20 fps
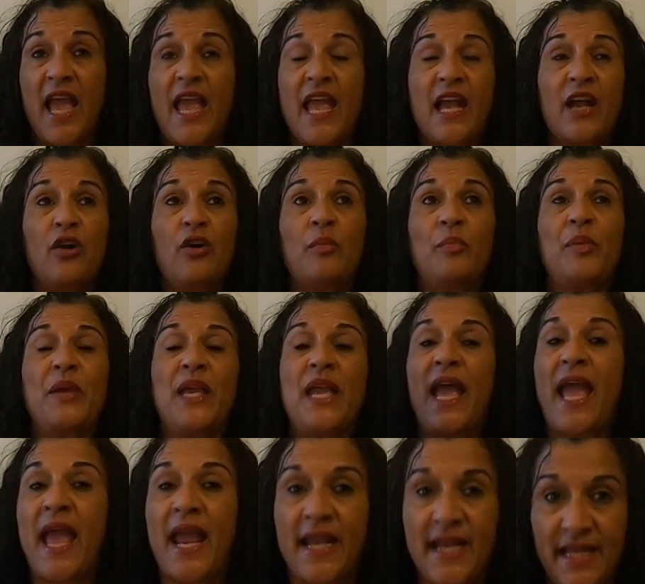It could be
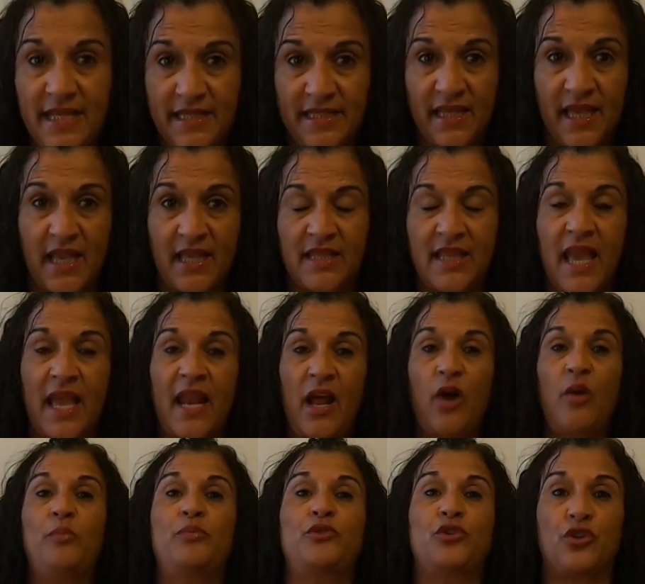anything that
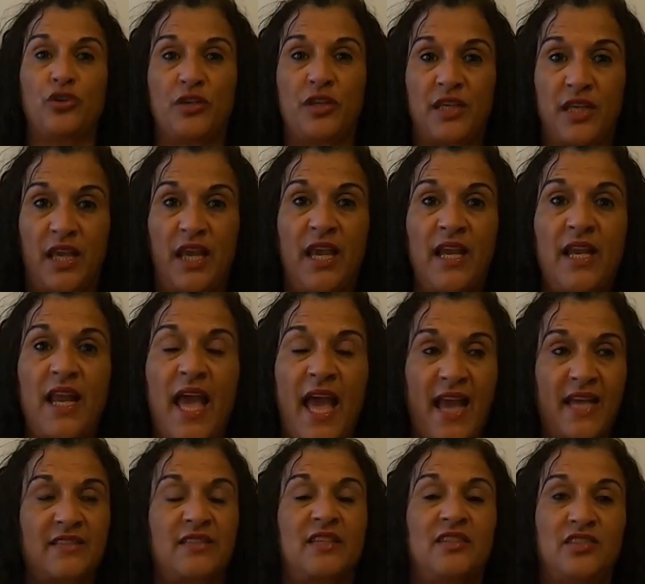helps your kid
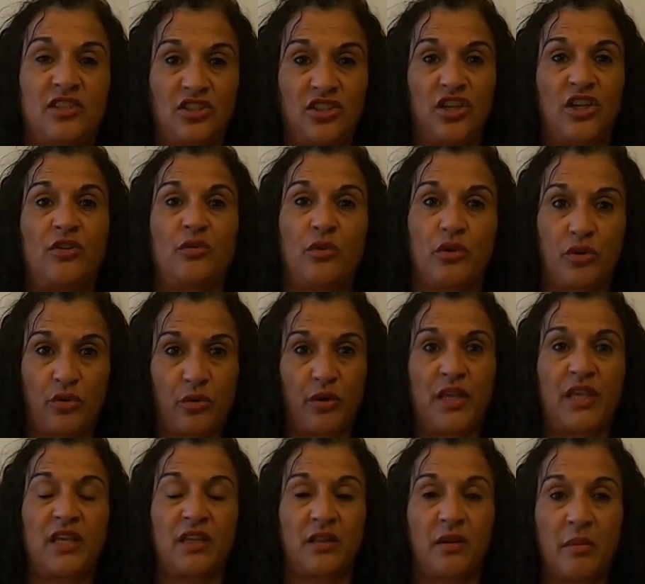access the general
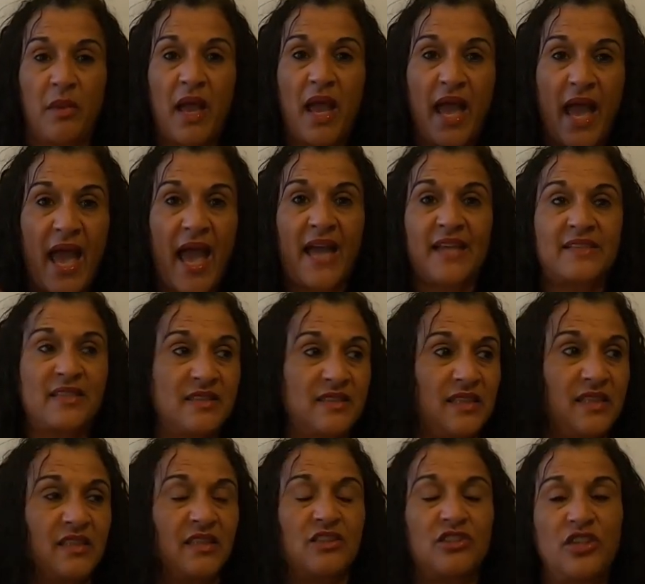curriculum.
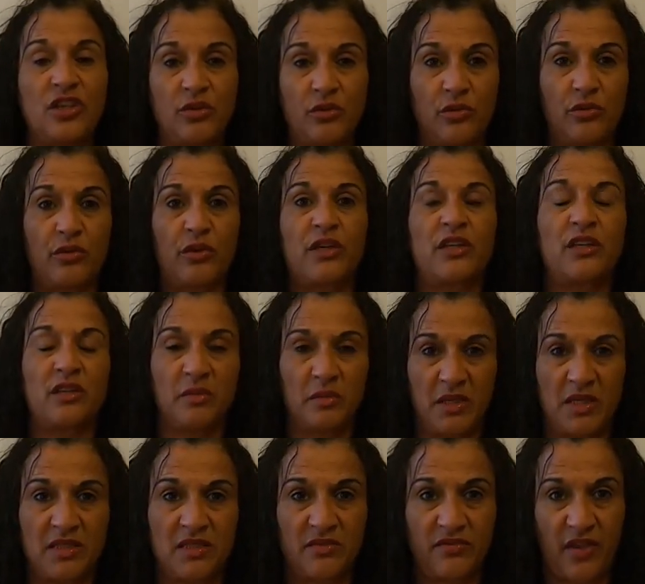Accessing the general curriculum
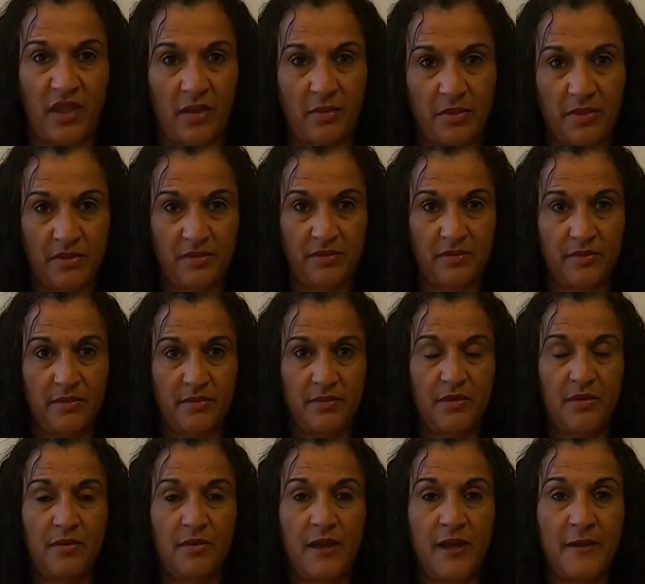is FAPE.
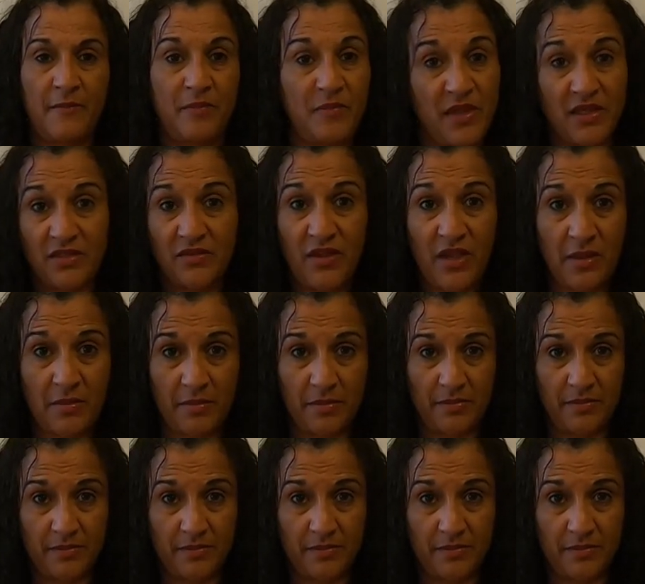Okay, that's FAPE.